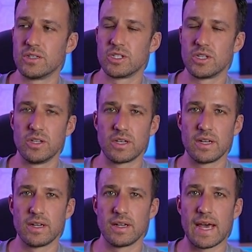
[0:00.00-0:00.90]
So you
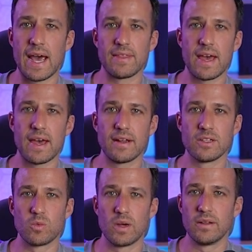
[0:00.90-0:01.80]
can add that
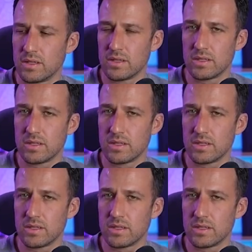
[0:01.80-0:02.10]
as well.